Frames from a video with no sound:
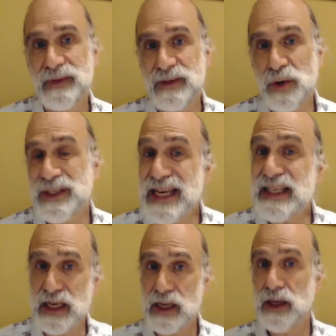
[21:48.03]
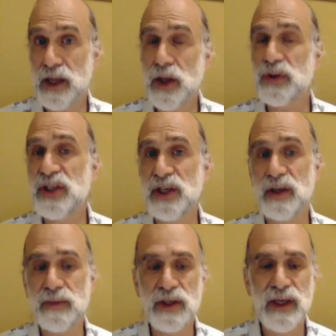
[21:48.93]
So it's easy in those
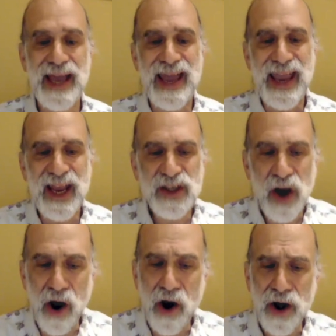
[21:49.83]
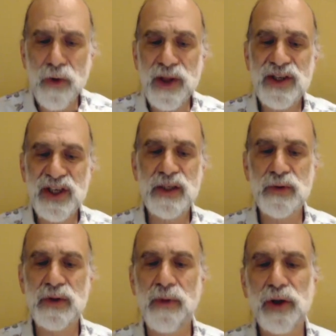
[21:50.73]
systems. It's harder within
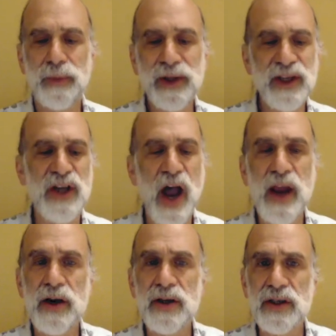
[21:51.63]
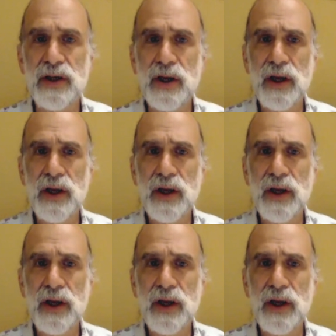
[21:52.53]
systems with multiple designers,